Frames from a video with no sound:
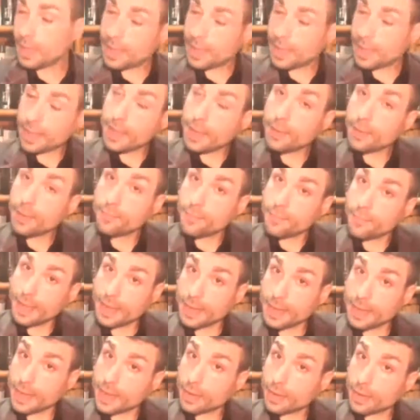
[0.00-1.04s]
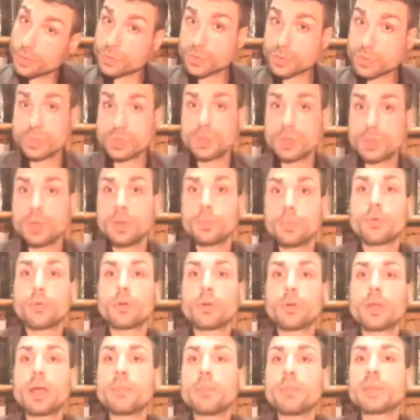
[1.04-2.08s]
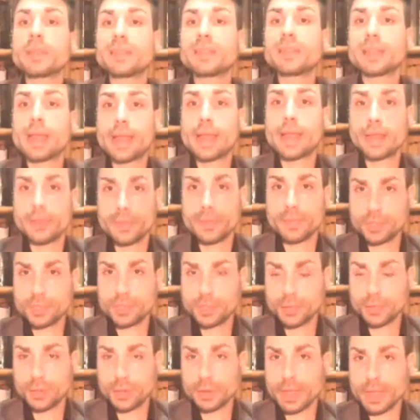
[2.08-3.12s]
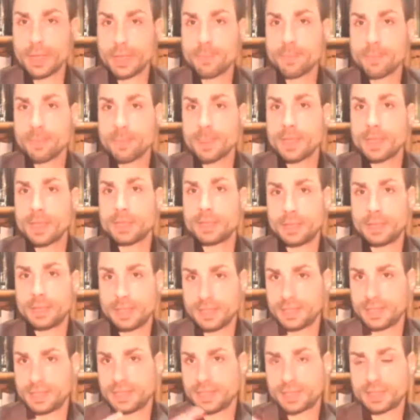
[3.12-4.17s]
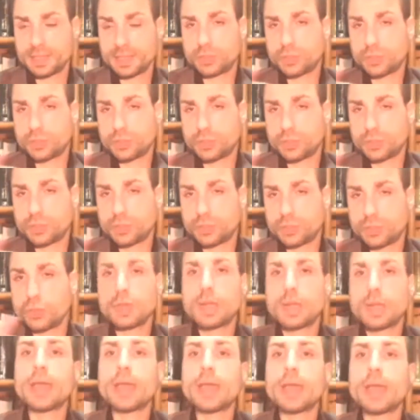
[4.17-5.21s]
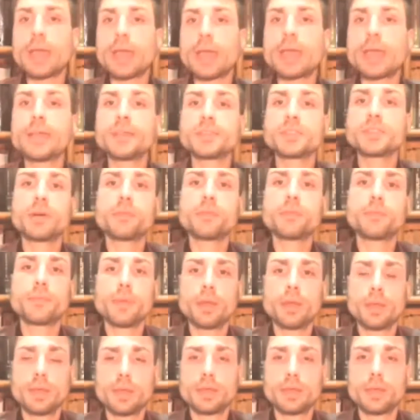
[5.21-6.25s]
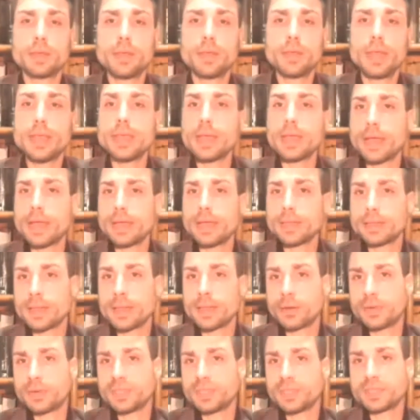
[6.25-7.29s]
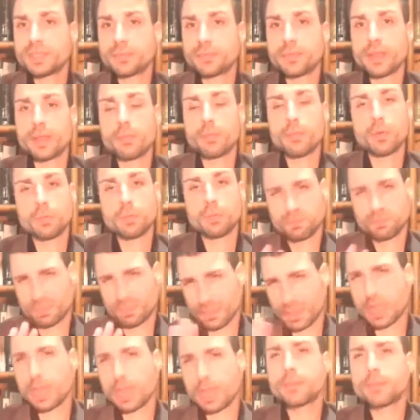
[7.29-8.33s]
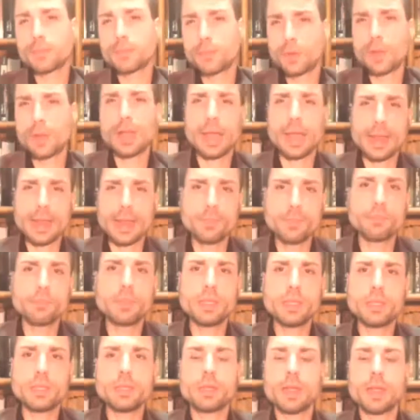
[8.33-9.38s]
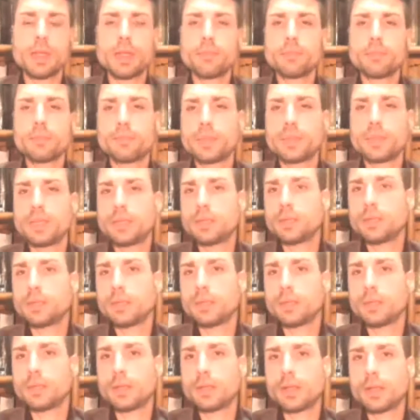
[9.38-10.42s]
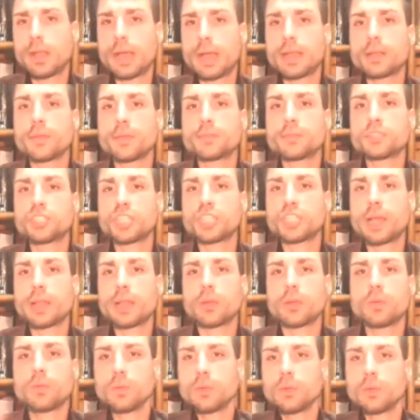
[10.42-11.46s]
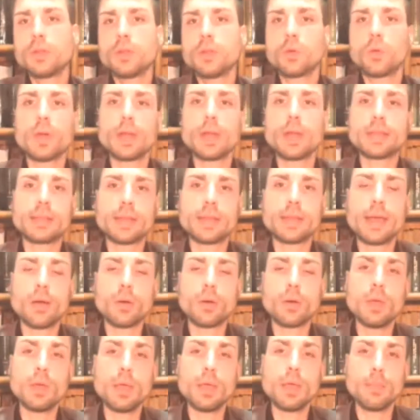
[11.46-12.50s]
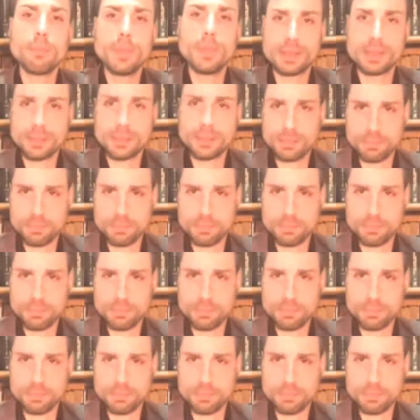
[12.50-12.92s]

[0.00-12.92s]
if and else programming language. Okay, these two kinds of AI that is available. I'm being kind of shallow right now, but